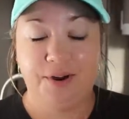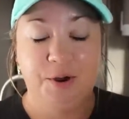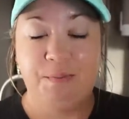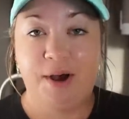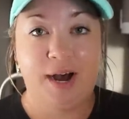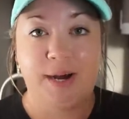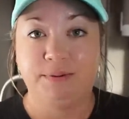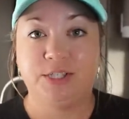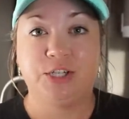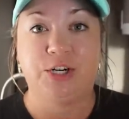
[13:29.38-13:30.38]
know, pop,
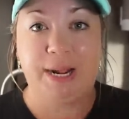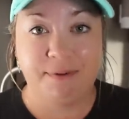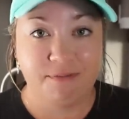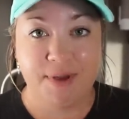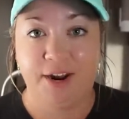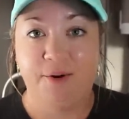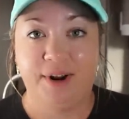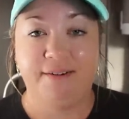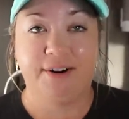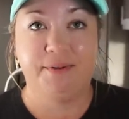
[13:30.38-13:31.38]
scrape of metal,
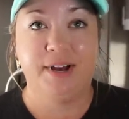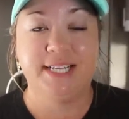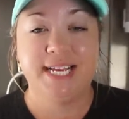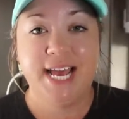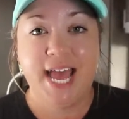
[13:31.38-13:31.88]
whatever it was.